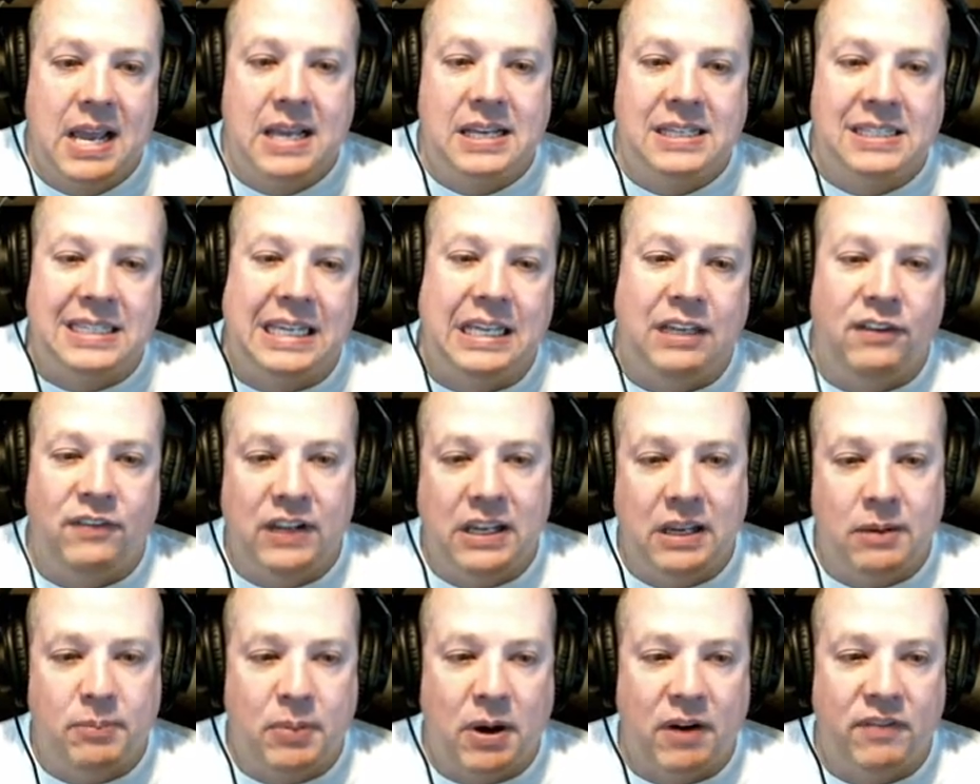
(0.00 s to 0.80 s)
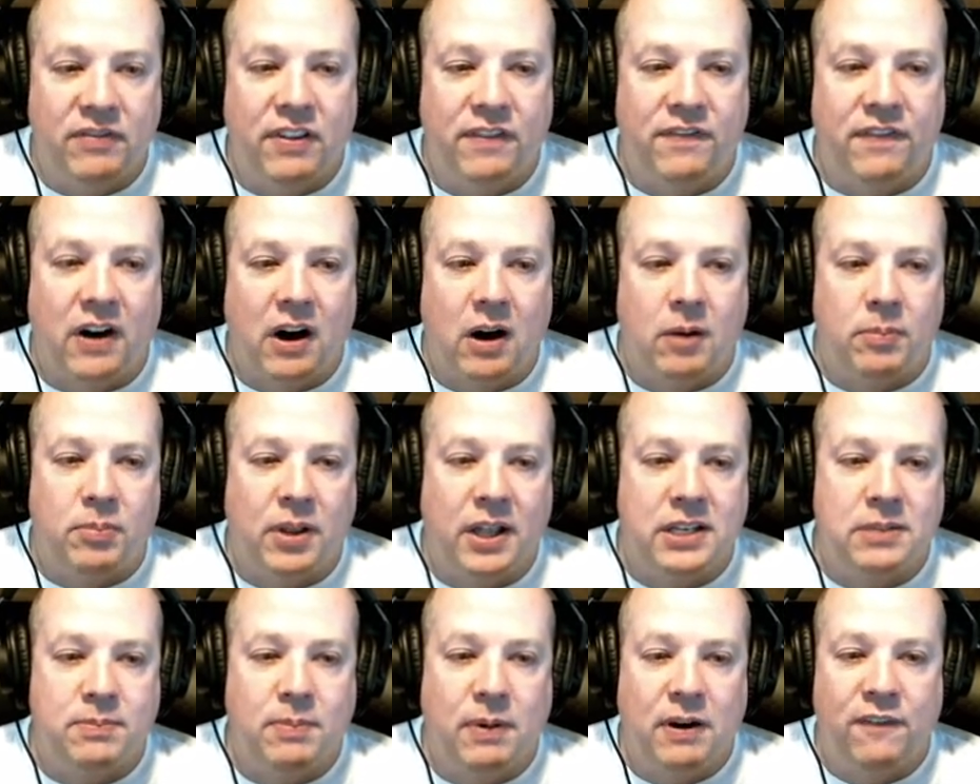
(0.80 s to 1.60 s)
TV above the
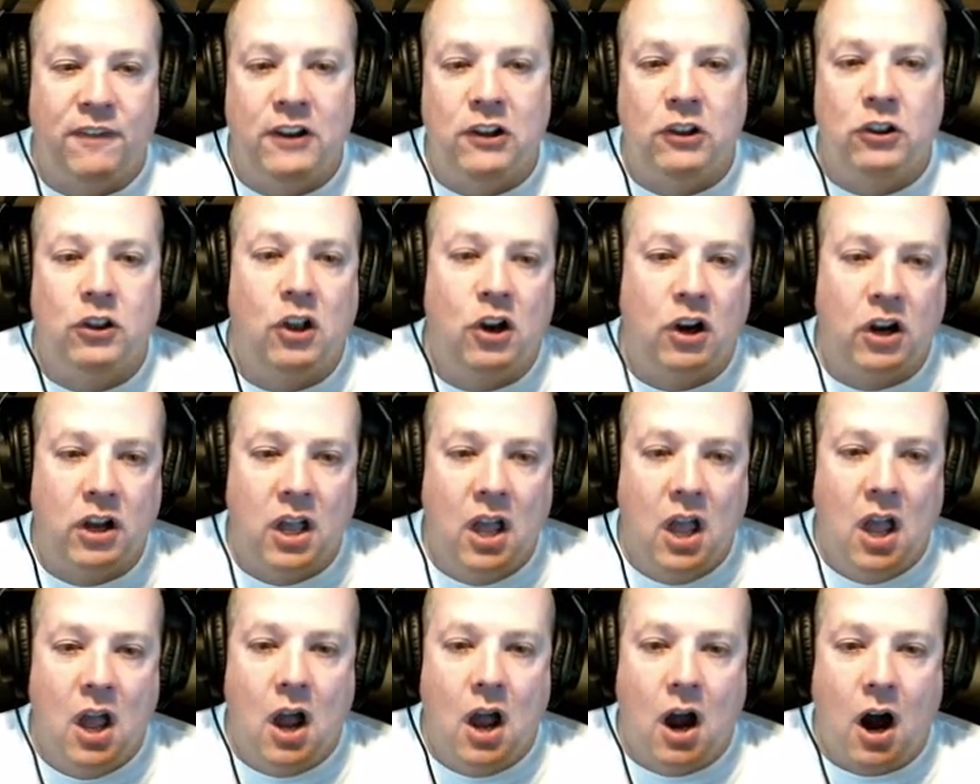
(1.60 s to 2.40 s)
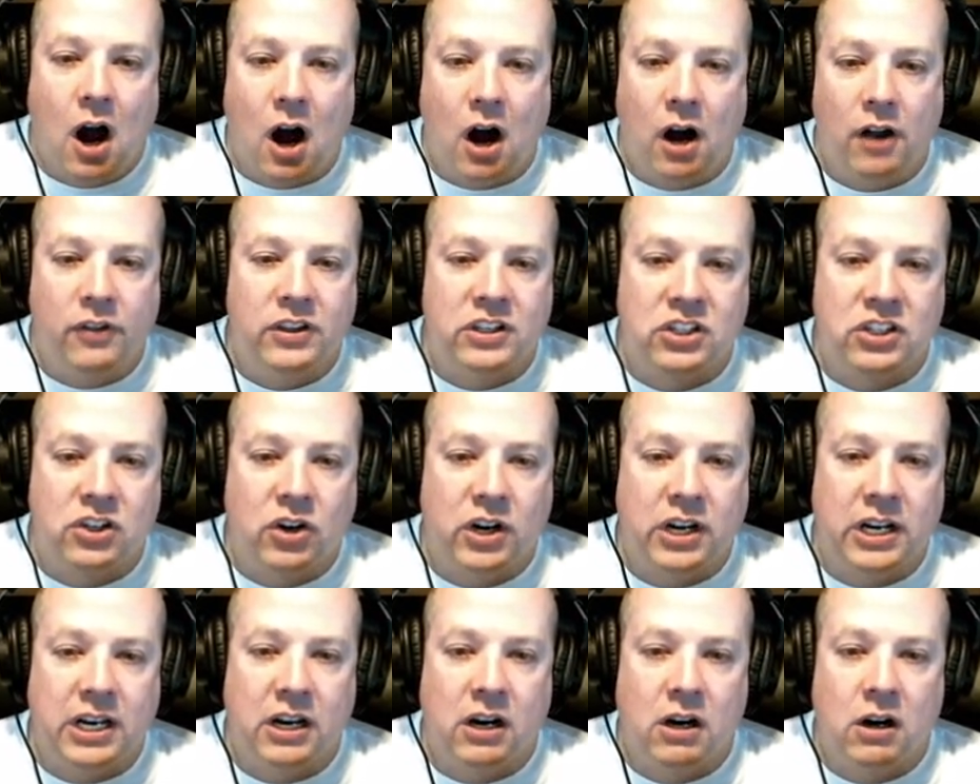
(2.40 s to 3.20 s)
fireplace. But if you look on the
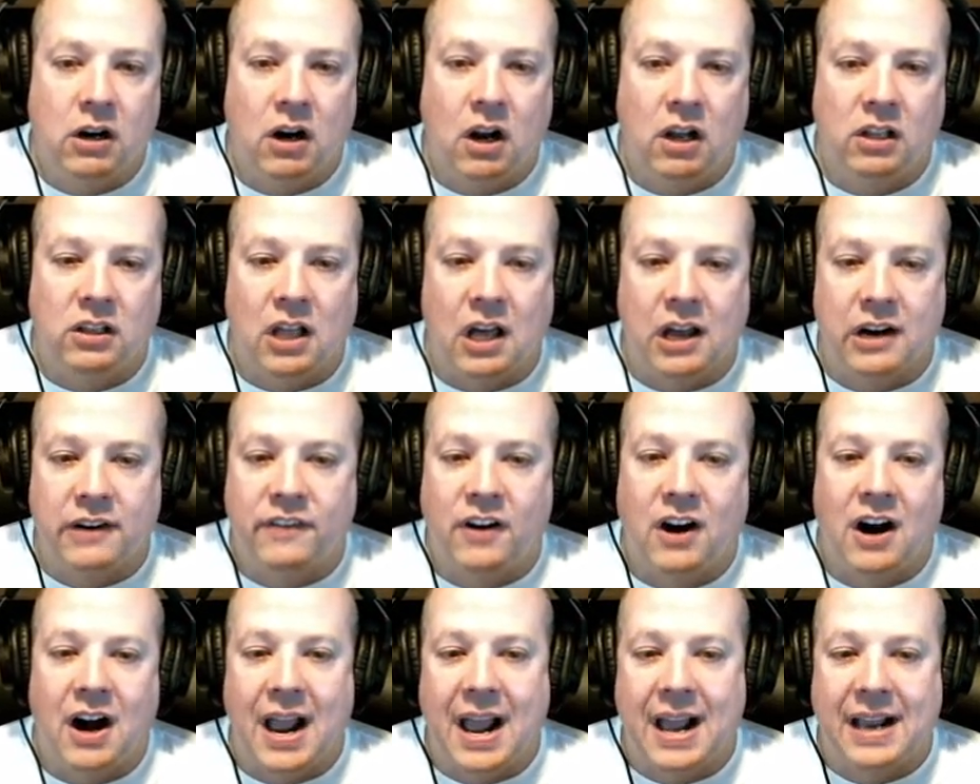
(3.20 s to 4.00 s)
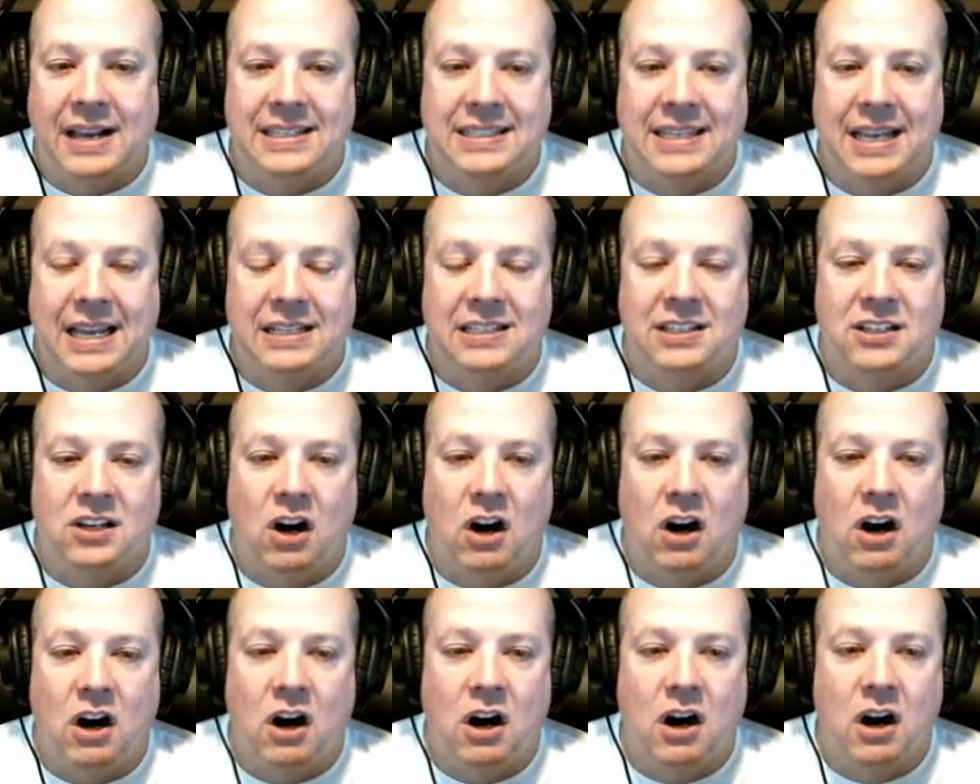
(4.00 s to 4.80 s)
screen here, a lot of our accents
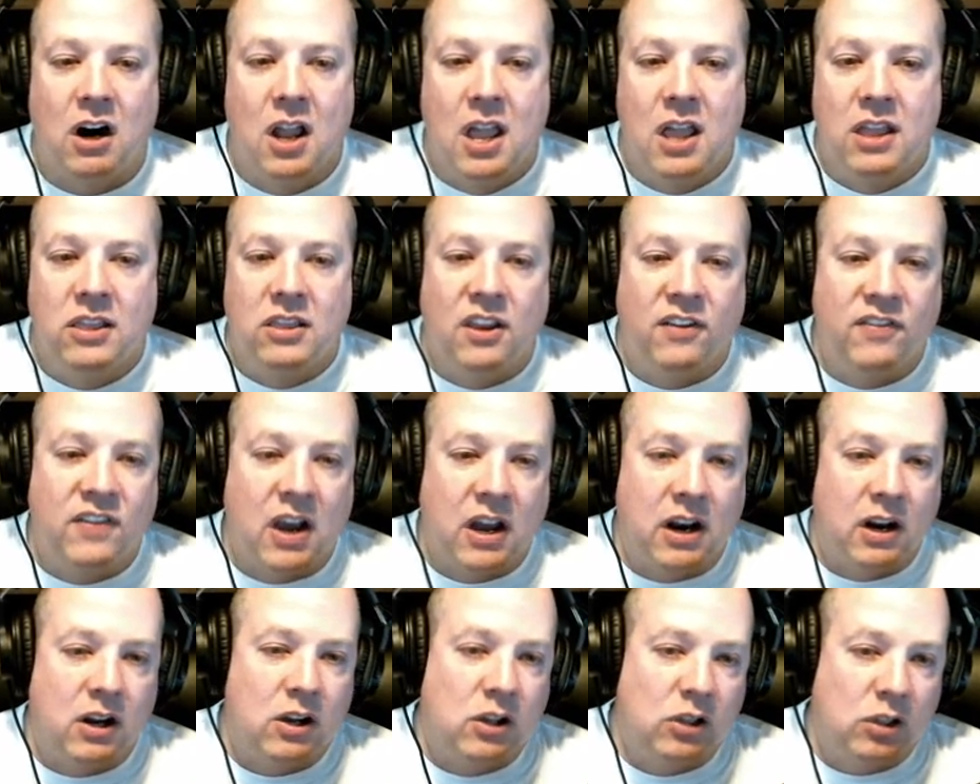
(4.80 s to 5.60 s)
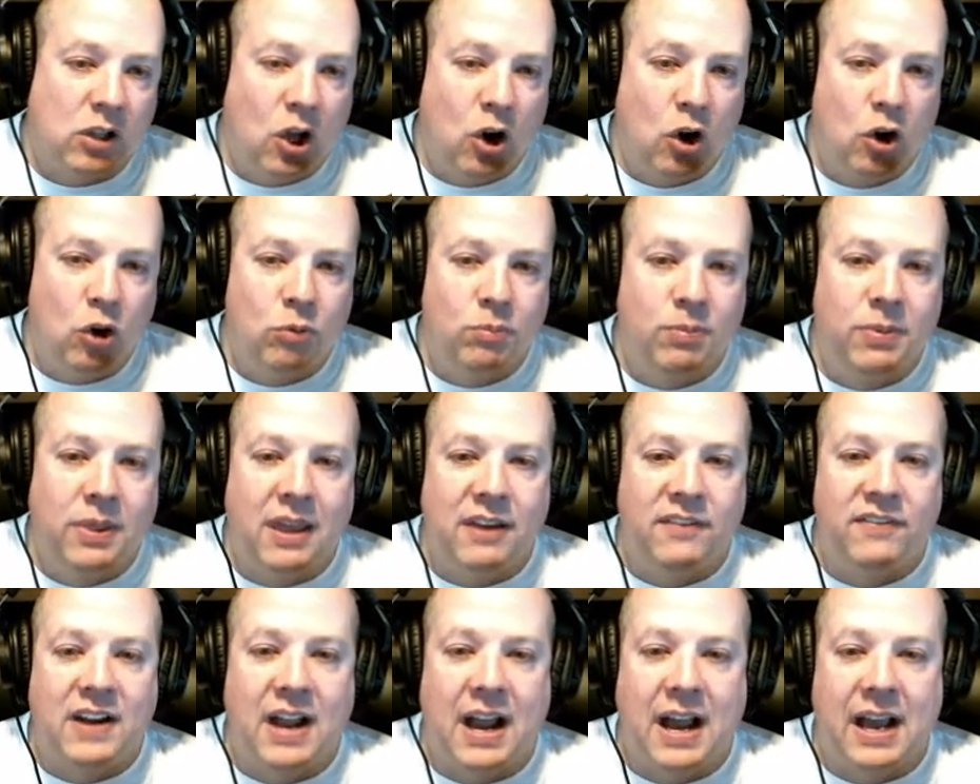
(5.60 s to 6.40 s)
are, they've got a globe.
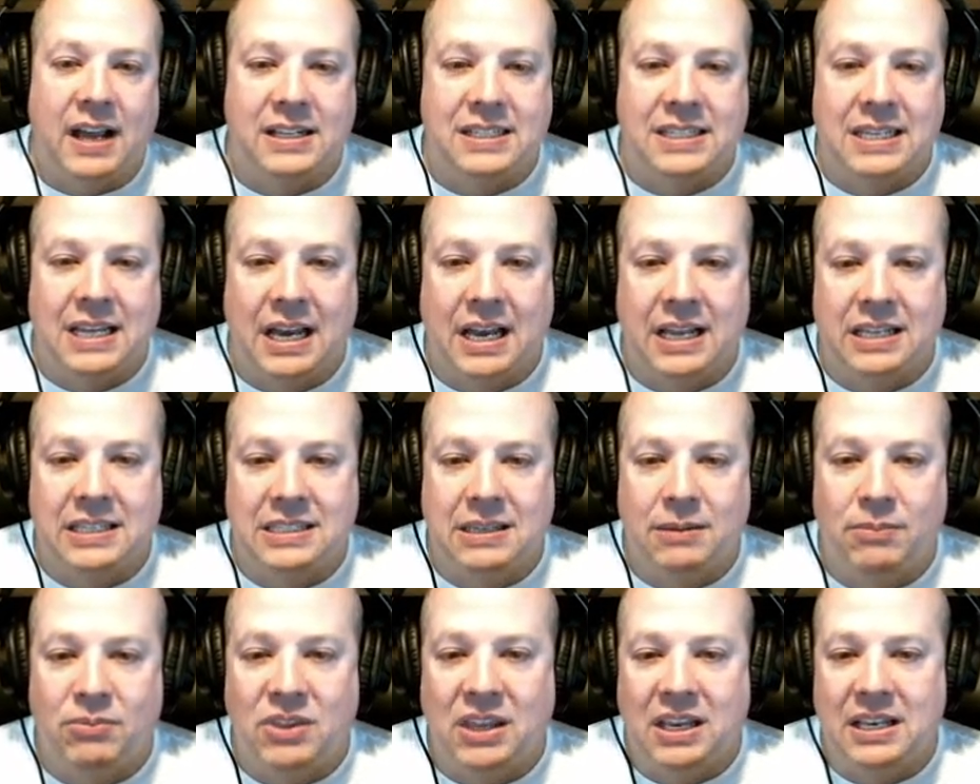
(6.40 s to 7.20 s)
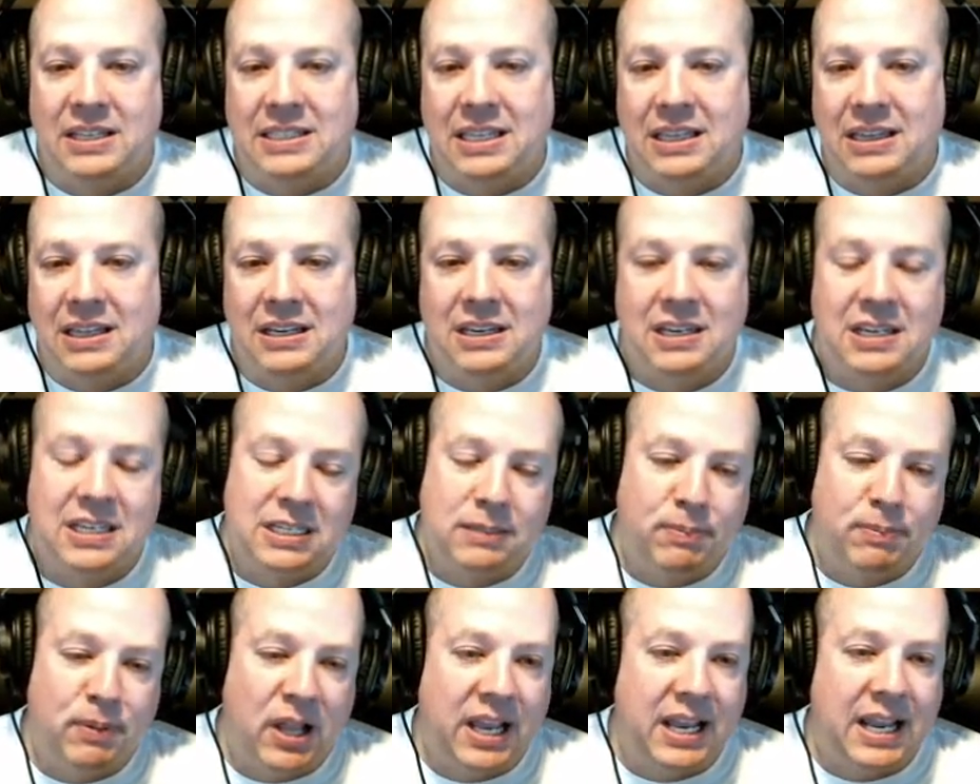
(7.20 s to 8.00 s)
They've got some things in the
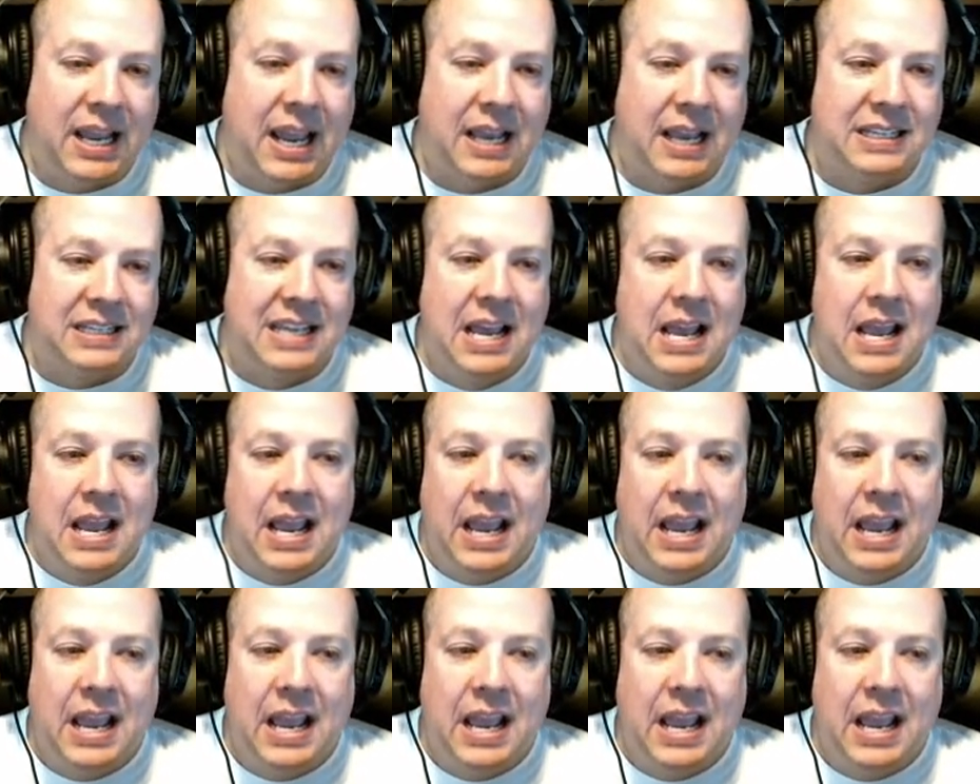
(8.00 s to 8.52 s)
display case.